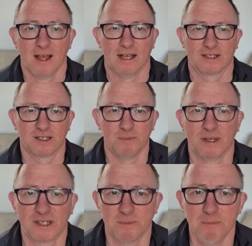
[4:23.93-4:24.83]
it says,
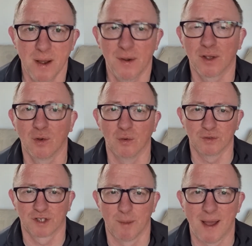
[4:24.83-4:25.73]
it says,
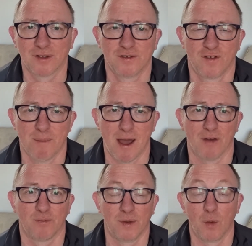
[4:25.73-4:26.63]
miracles come out of your
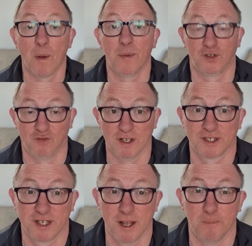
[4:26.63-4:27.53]
mouth. You know, when we
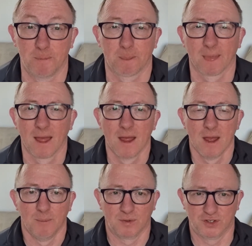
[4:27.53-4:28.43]
trust Him,
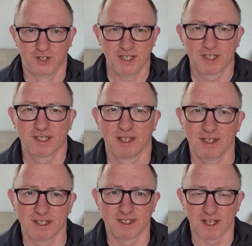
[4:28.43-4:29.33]
because Jesus said
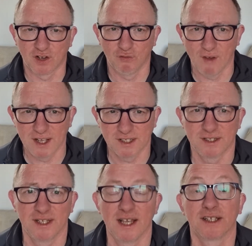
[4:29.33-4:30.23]
this, He said, greater
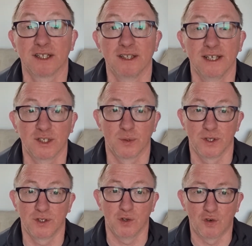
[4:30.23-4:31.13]
things than these will
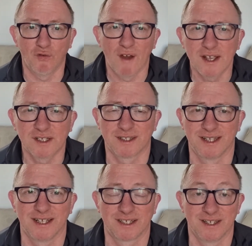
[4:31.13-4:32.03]
you do. Greater
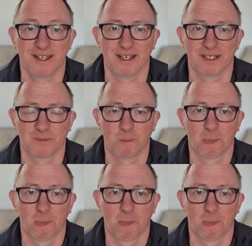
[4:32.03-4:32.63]
things than these.